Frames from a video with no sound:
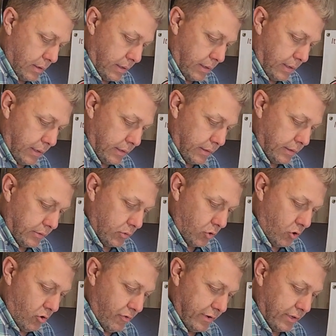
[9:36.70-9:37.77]
and it's
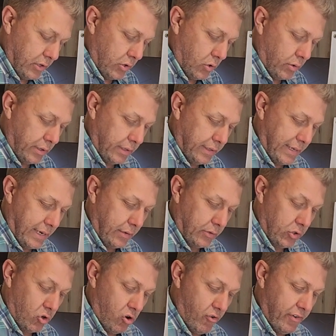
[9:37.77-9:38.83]
already cooling down.
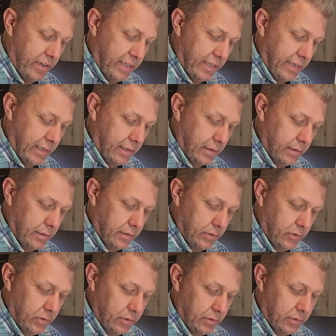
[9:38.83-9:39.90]
It's already at
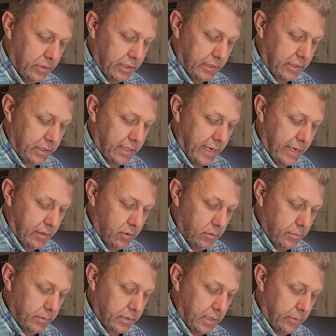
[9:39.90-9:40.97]
just a tad.
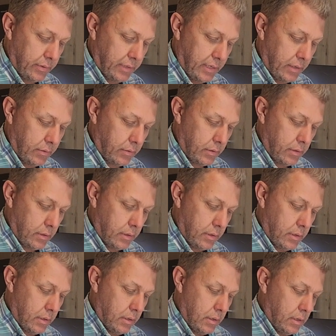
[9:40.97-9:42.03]
Oh, it's going down
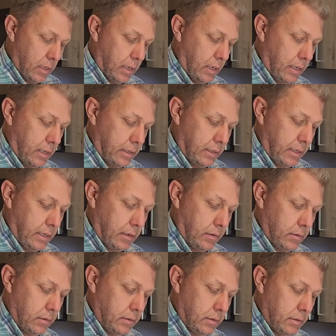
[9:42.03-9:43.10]
a lot now,